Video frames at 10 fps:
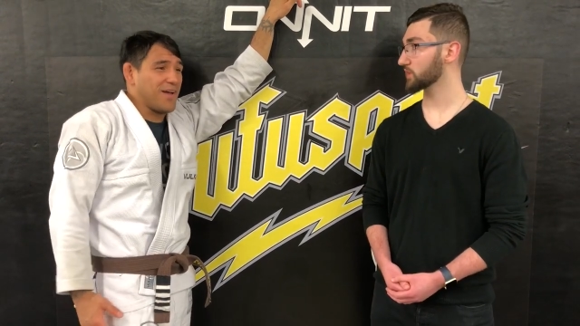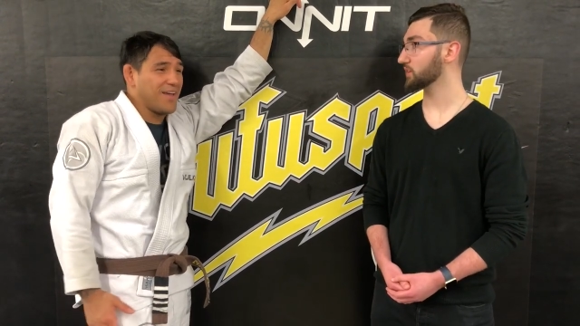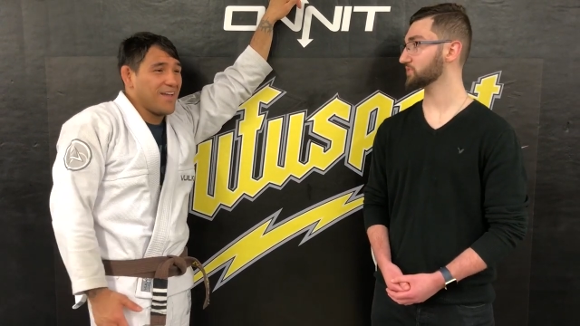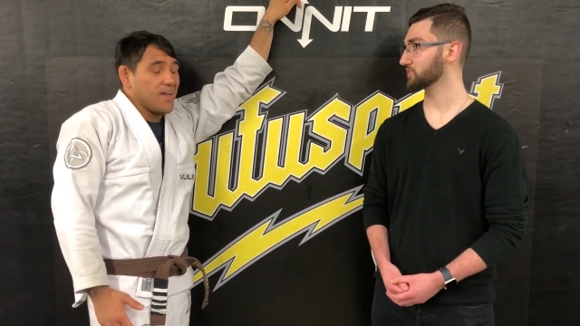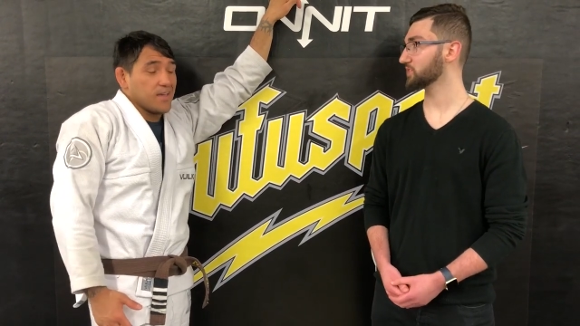
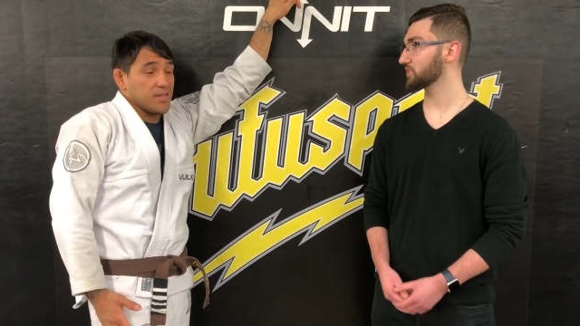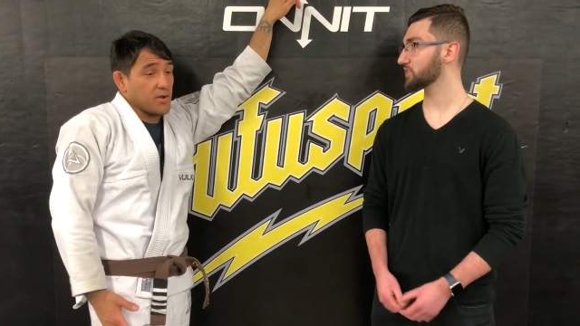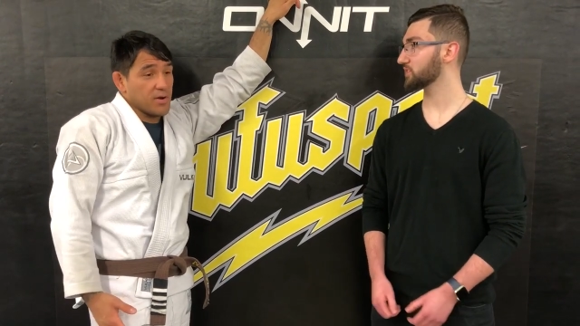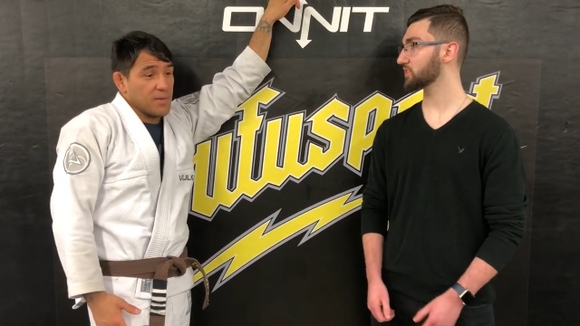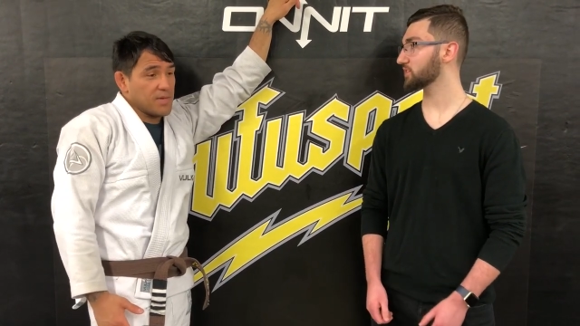Speaker 1: but you
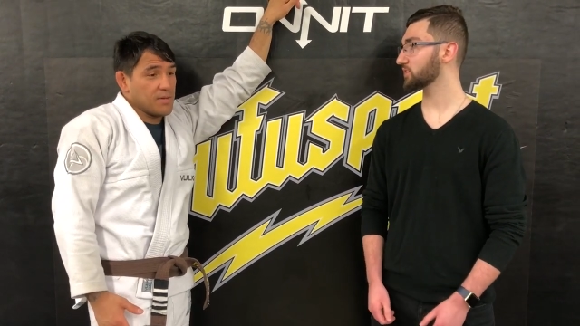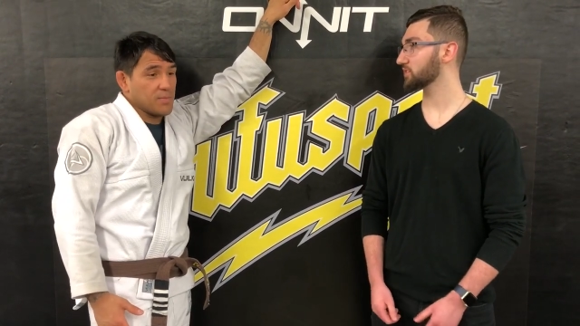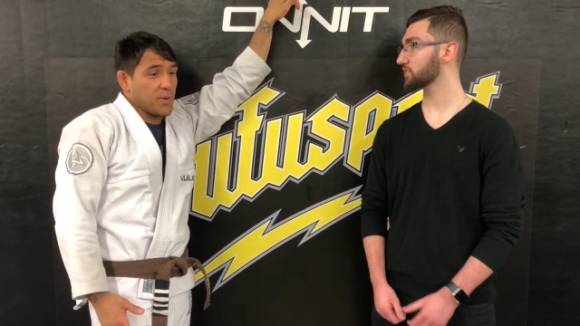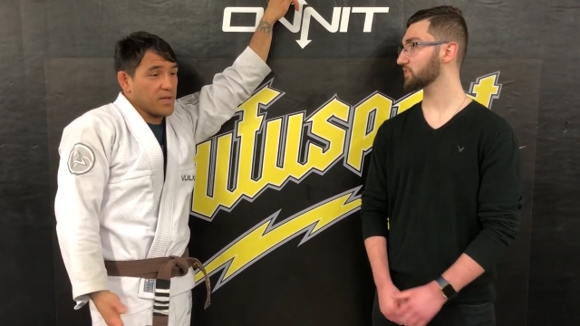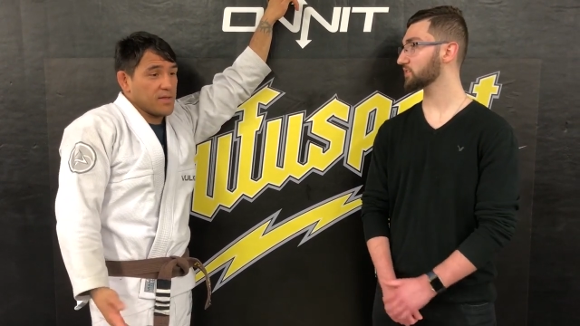know what I mean.
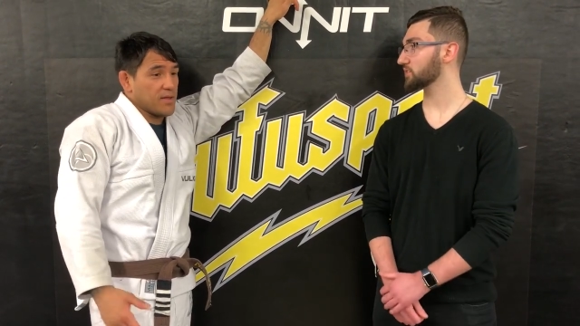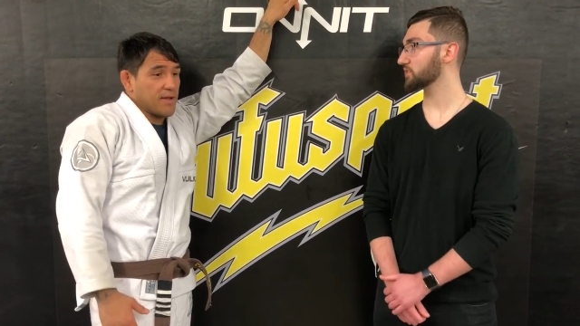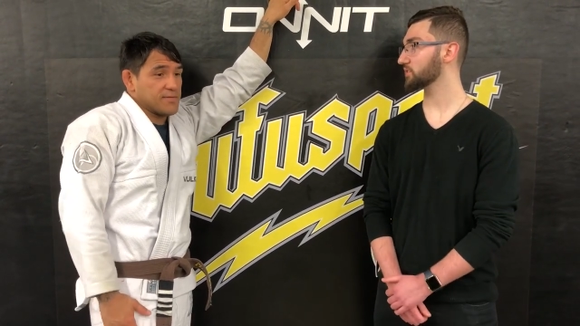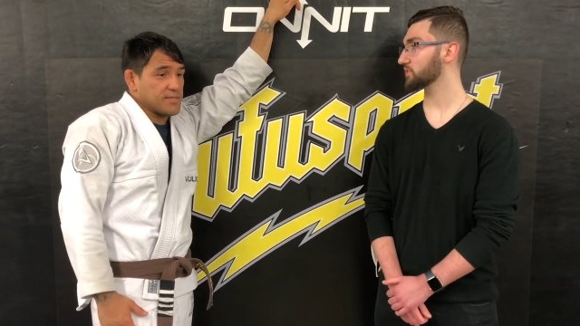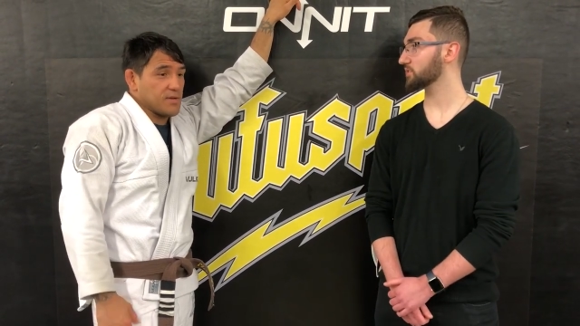But uh,
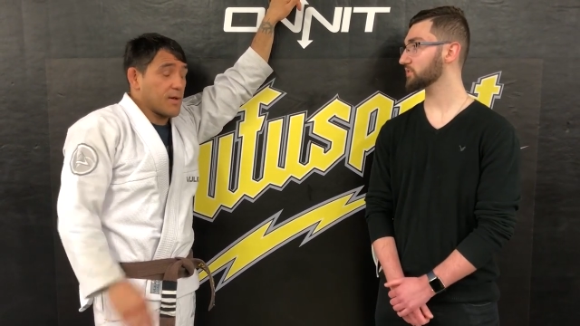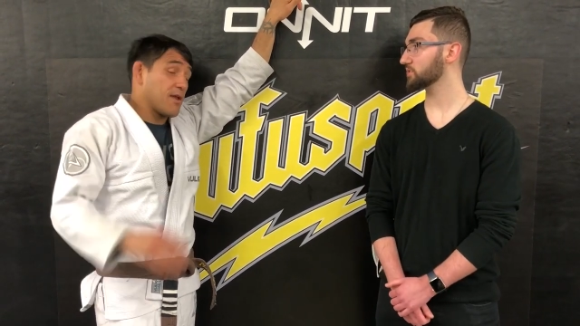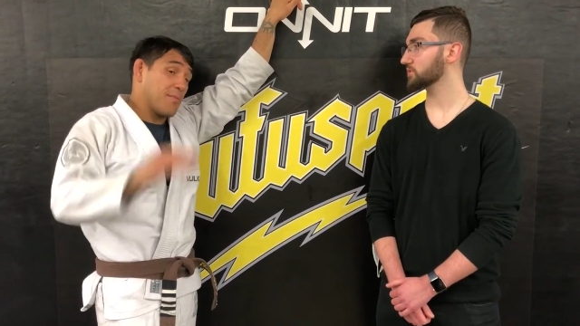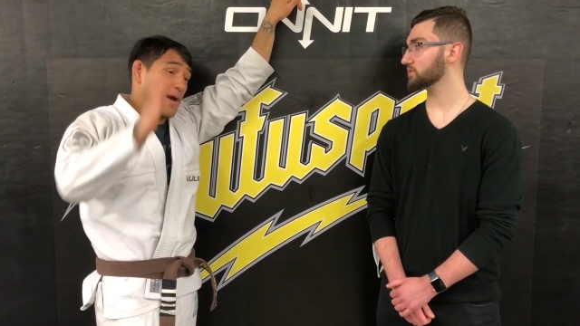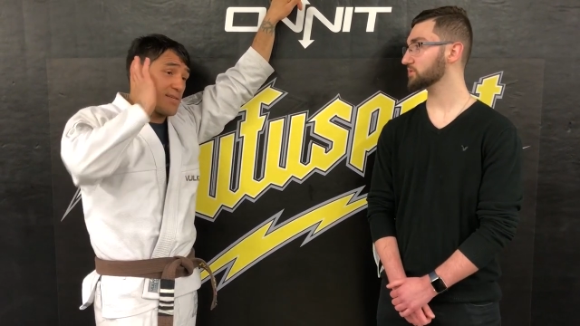obviously no
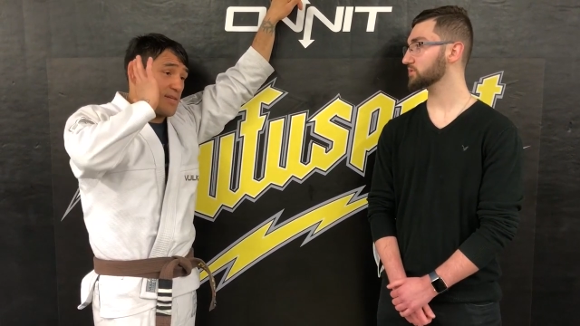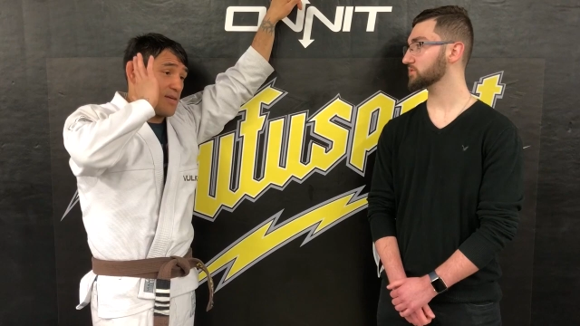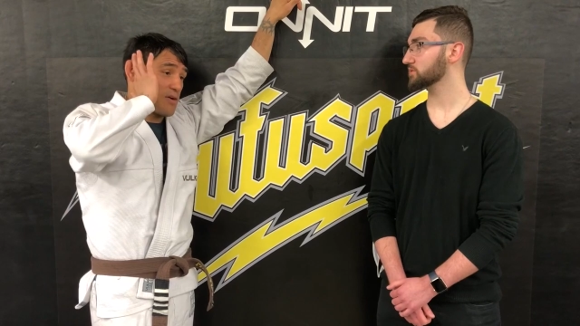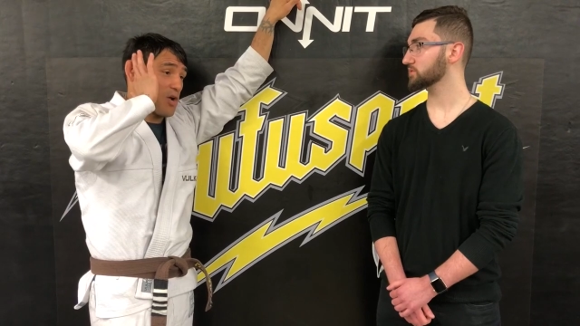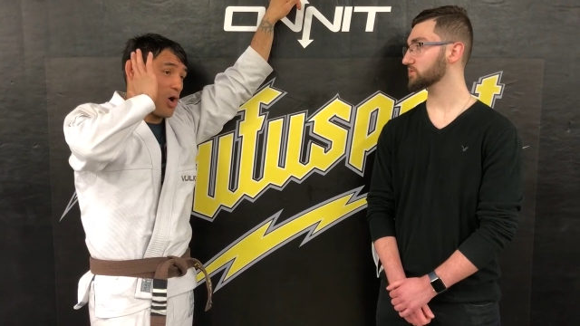
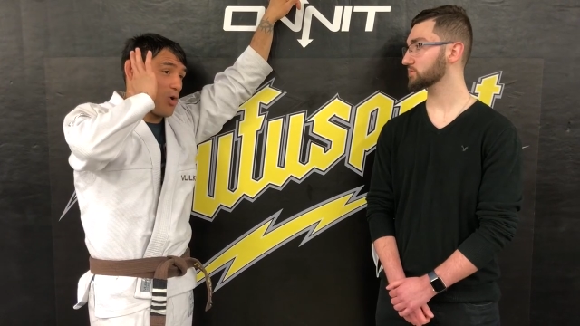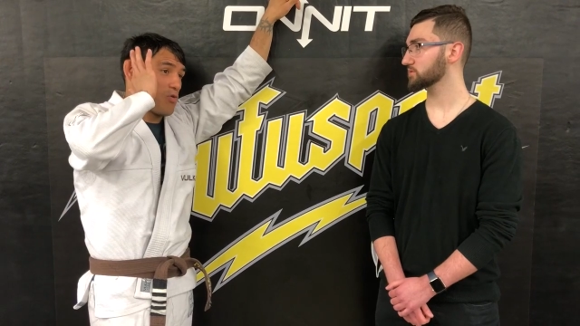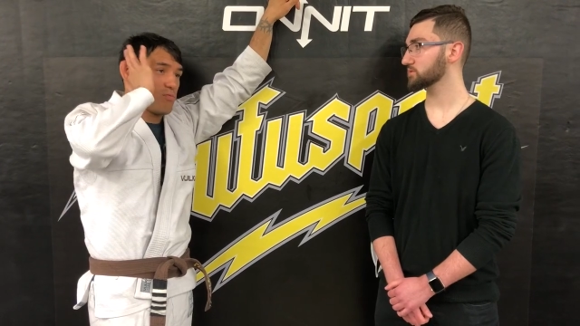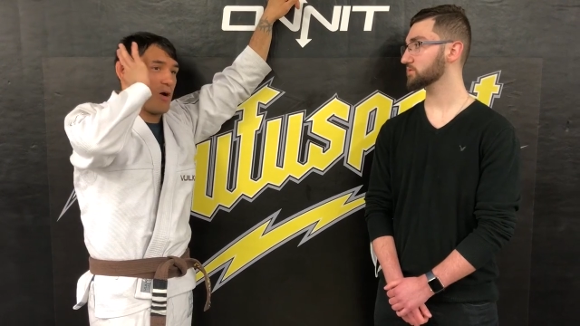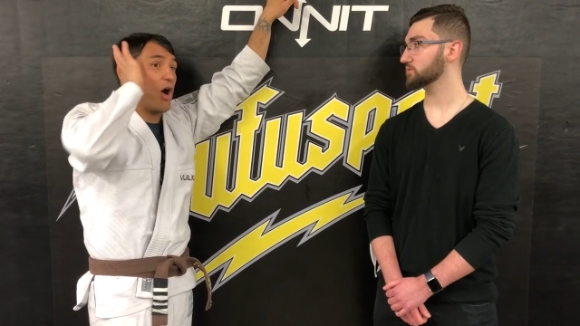animosity or
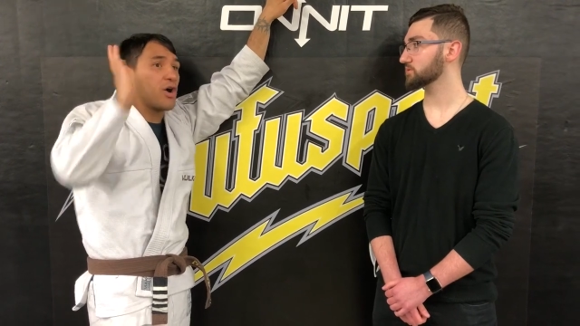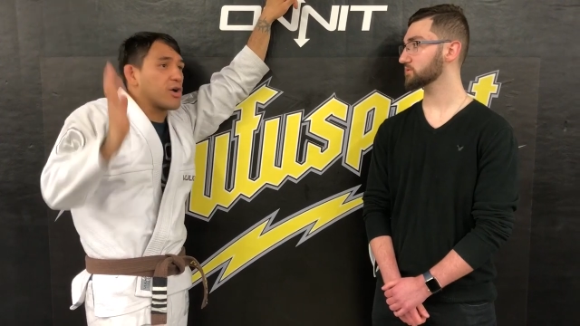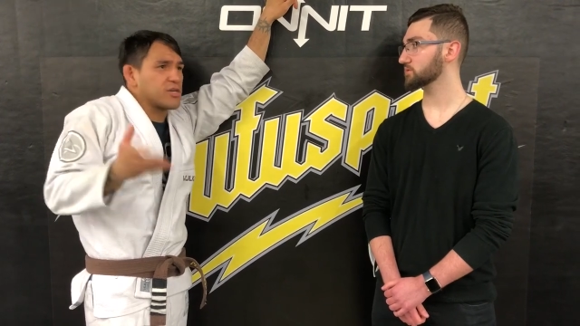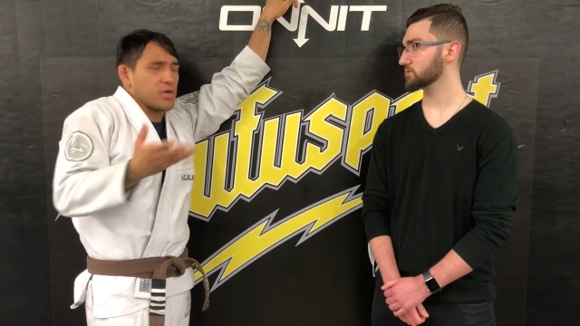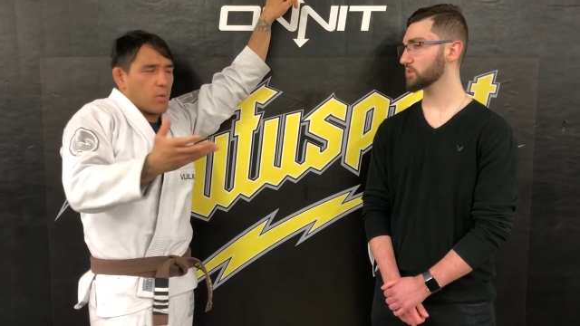no
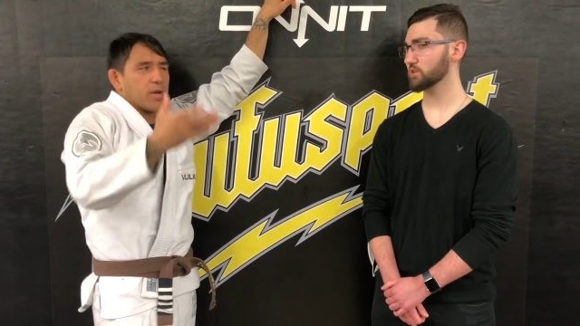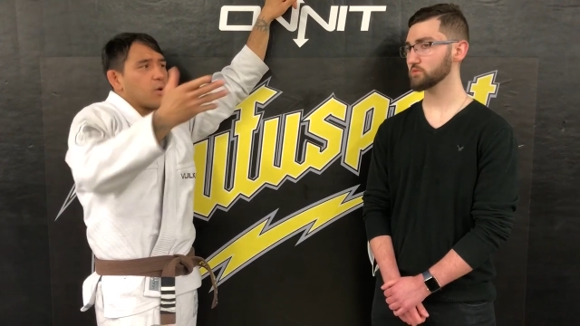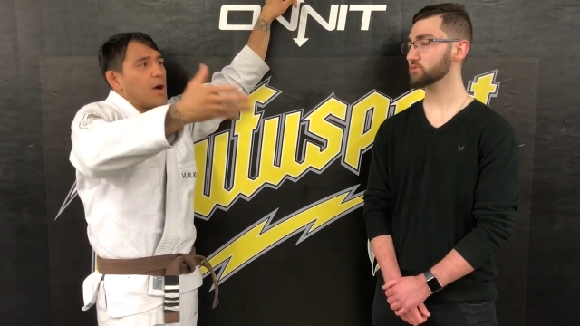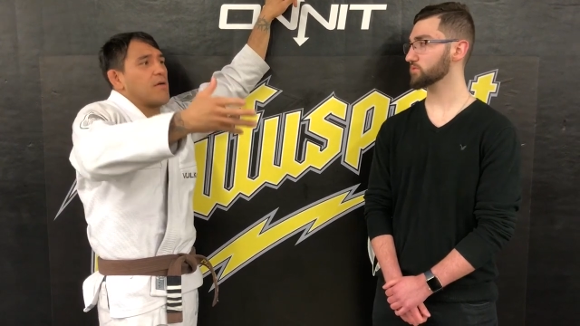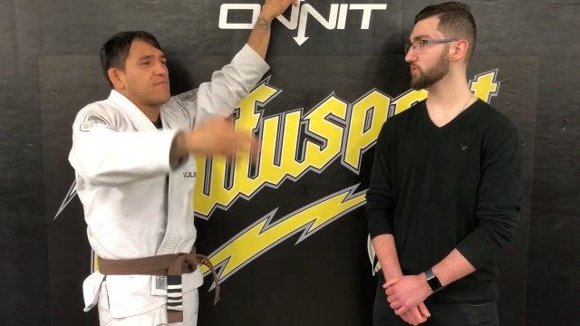hunger to want
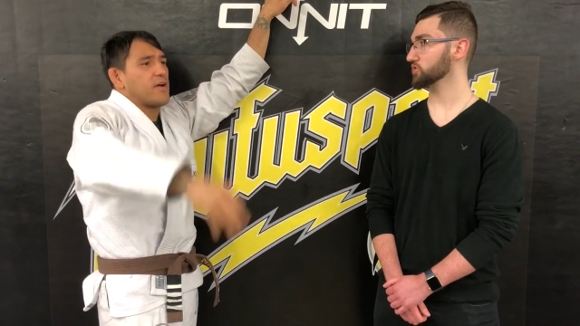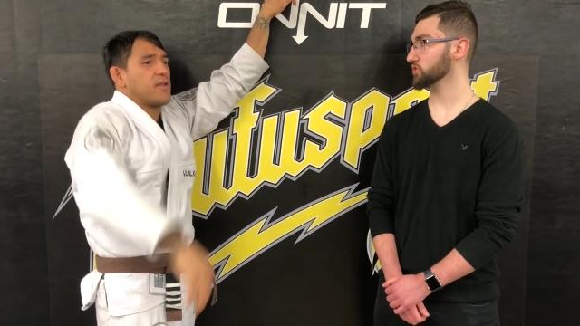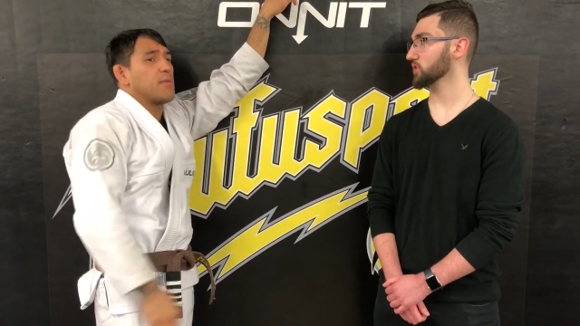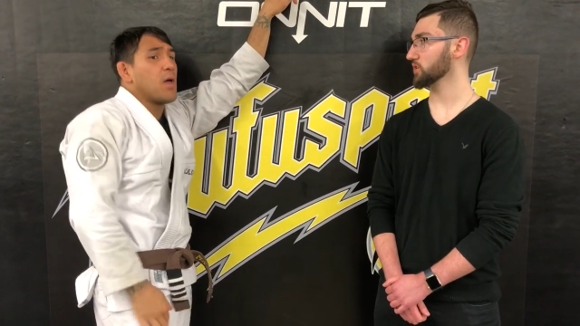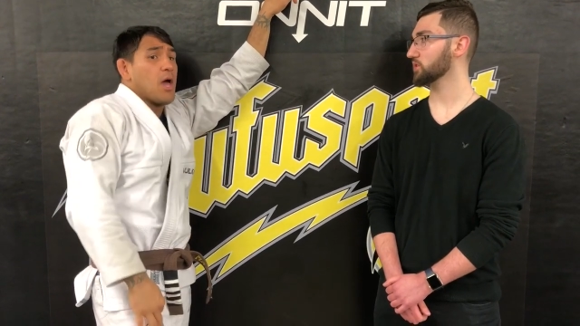to go out and fight
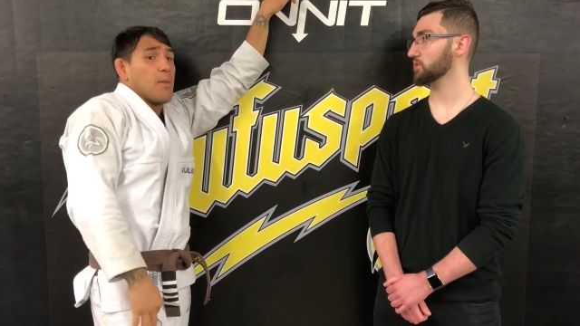him.